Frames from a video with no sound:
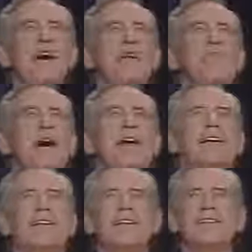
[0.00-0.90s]
my
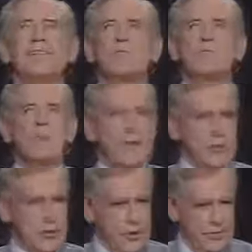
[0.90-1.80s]
mind is a
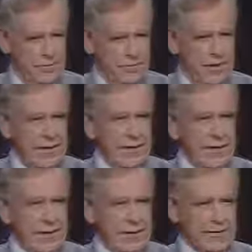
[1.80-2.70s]
picture
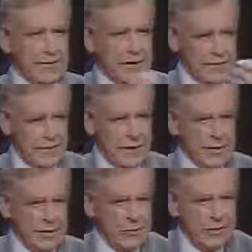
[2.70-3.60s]
that Carl
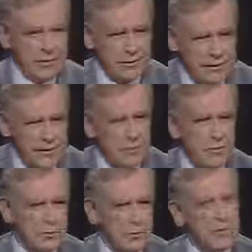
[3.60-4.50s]
Sagan had been leading me
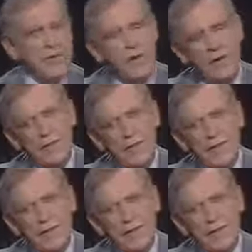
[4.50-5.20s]
towards of